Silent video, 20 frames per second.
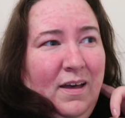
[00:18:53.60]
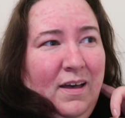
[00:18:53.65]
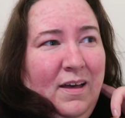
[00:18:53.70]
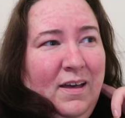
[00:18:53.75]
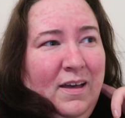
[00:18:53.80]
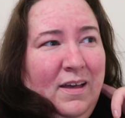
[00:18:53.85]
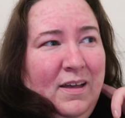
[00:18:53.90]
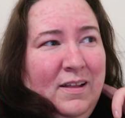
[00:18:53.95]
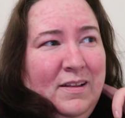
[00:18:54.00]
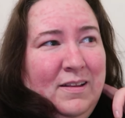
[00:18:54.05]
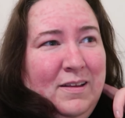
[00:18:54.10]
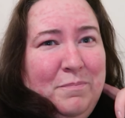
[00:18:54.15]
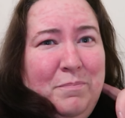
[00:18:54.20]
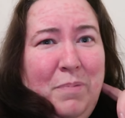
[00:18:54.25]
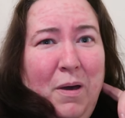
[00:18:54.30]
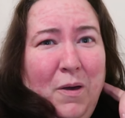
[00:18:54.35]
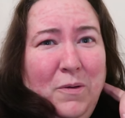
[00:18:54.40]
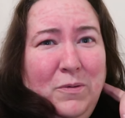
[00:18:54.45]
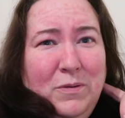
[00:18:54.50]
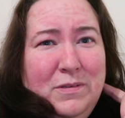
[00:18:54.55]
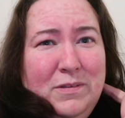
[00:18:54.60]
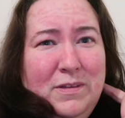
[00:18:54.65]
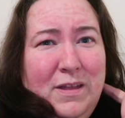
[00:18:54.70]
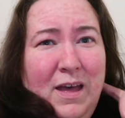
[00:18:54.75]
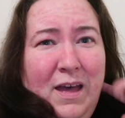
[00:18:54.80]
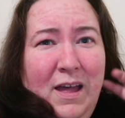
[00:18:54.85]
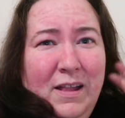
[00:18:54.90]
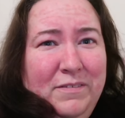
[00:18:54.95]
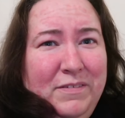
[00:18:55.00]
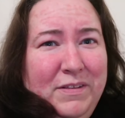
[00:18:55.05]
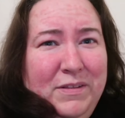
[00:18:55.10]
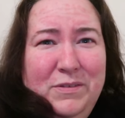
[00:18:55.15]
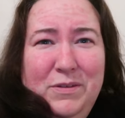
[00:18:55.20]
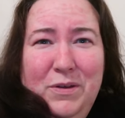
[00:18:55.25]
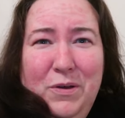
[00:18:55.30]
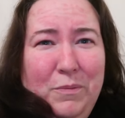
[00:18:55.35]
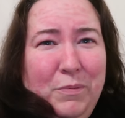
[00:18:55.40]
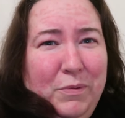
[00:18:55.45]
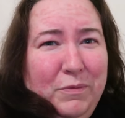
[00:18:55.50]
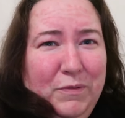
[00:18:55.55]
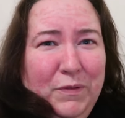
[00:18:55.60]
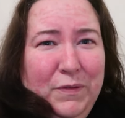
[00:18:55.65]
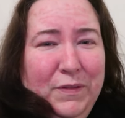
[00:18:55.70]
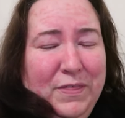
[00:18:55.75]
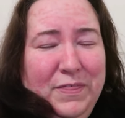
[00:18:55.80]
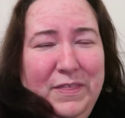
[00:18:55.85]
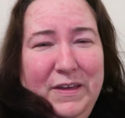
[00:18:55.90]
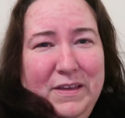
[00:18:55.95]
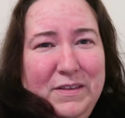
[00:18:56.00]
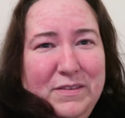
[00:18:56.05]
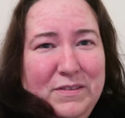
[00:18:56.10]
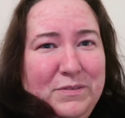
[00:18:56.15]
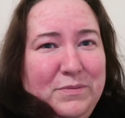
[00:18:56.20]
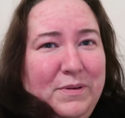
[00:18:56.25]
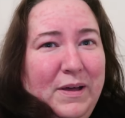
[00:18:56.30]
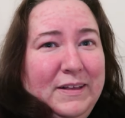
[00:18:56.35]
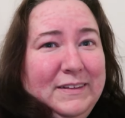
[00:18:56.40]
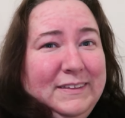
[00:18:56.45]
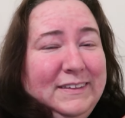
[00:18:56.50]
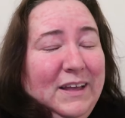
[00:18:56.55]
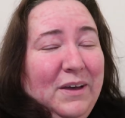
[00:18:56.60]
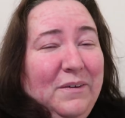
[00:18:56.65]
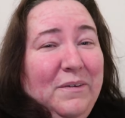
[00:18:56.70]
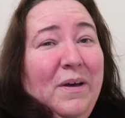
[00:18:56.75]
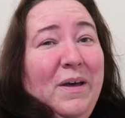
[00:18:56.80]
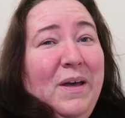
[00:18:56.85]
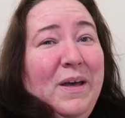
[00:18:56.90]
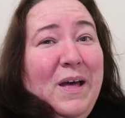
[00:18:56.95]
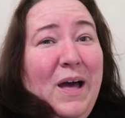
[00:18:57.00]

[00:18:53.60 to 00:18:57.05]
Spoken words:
and a poster, and I think there's a couple of other things as well, so